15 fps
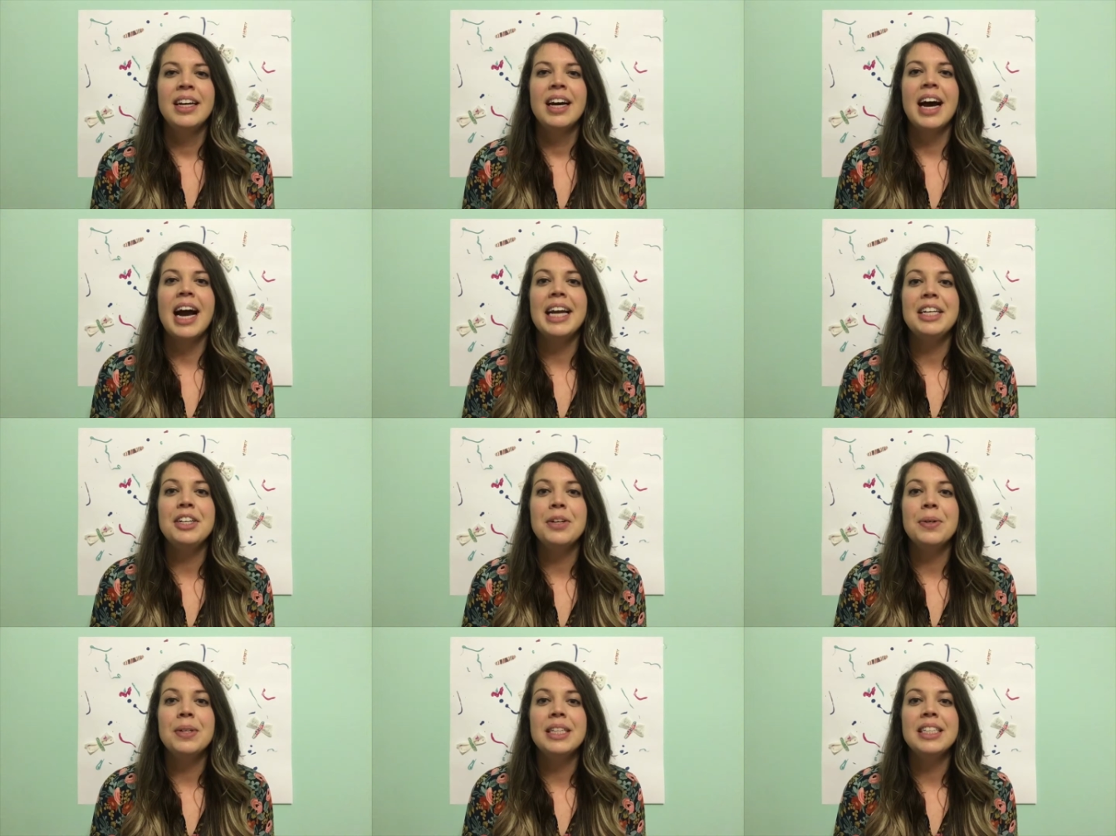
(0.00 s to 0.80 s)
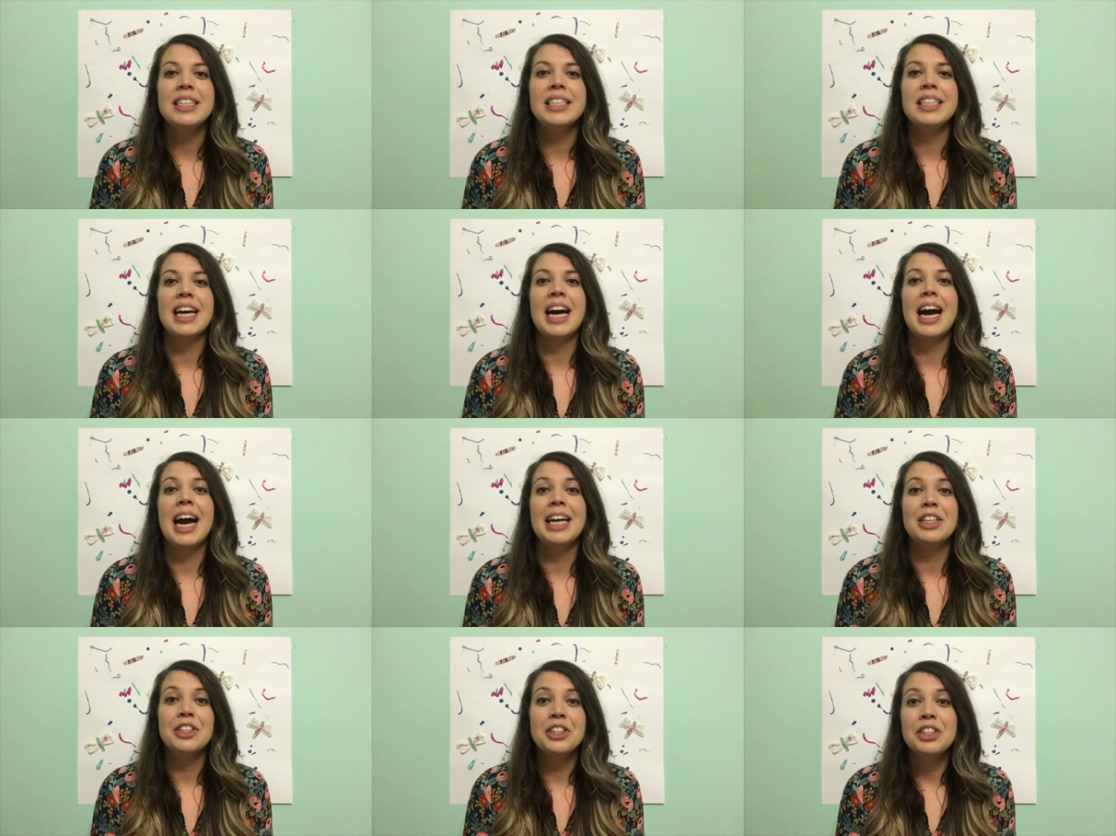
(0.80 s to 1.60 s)
I noticed that
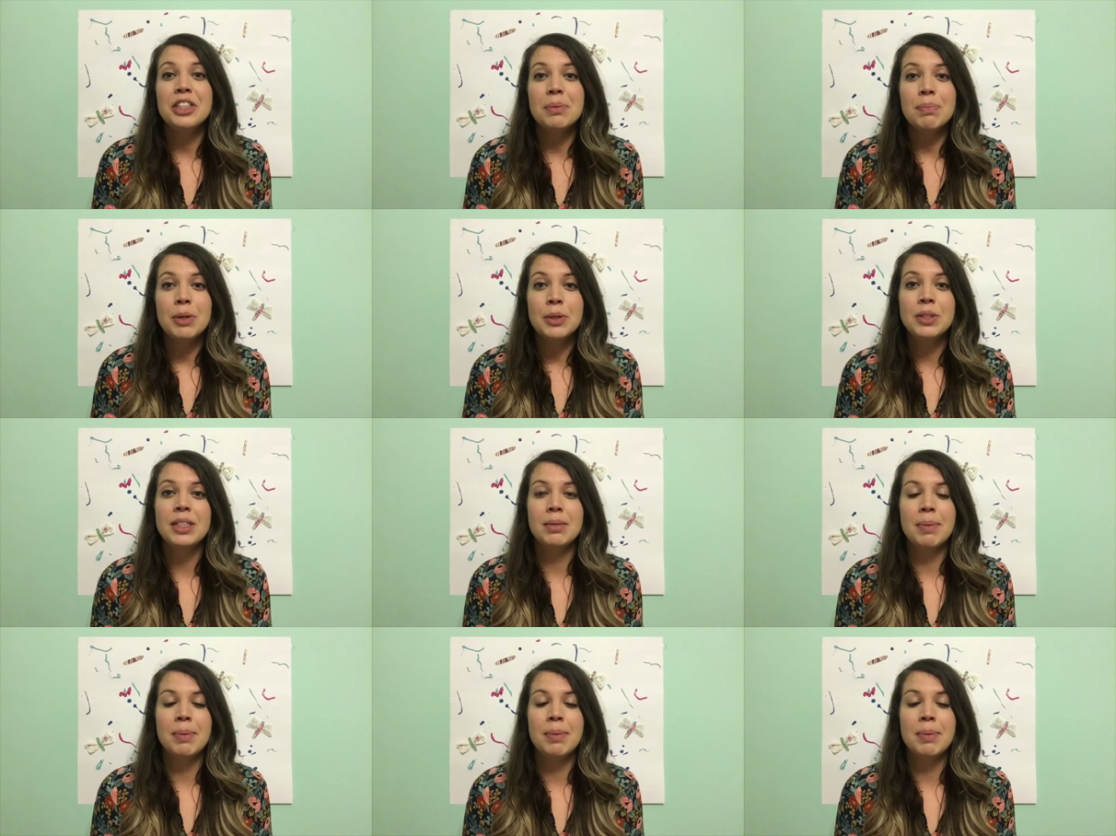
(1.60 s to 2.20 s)
I learned the most